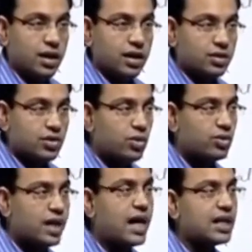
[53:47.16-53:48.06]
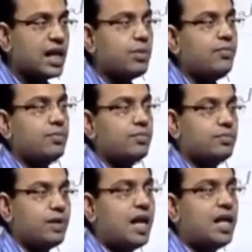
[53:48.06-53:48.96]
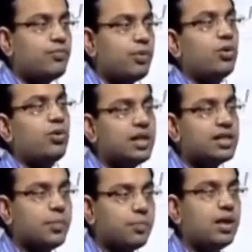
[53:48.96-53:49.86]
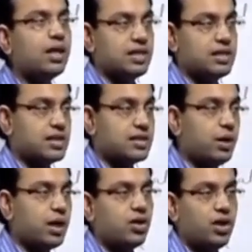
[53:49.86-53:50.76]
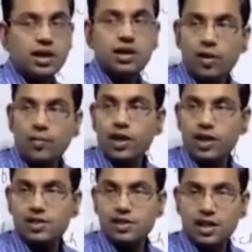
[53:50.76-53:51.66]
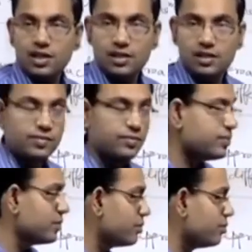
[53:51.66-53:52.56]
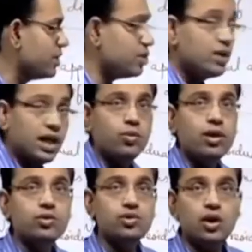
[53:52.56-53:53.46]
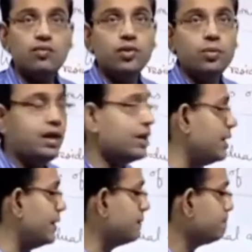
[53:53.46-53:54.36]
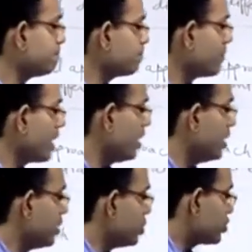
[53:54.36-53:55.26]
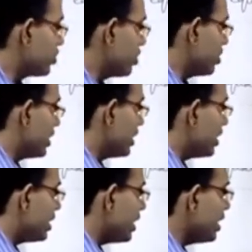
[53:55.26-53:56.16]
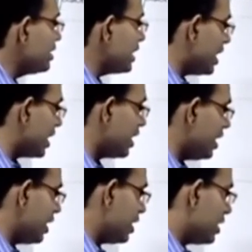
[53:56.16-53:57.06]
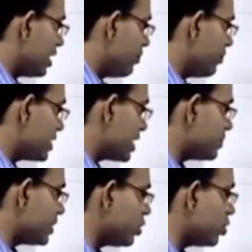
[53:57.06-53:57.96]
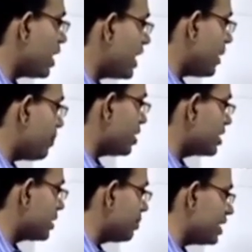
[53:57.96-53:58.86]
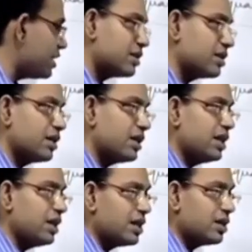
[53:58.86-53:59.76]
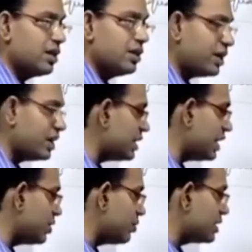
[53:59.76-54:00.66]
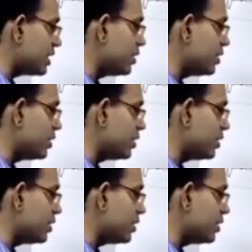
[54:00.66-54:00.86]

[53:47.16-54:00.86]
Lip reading: So that can be valid for only simple cases, but not in complex cases which you really want to solve numerically. So in general, if you substitute y approximate in the differential equation, it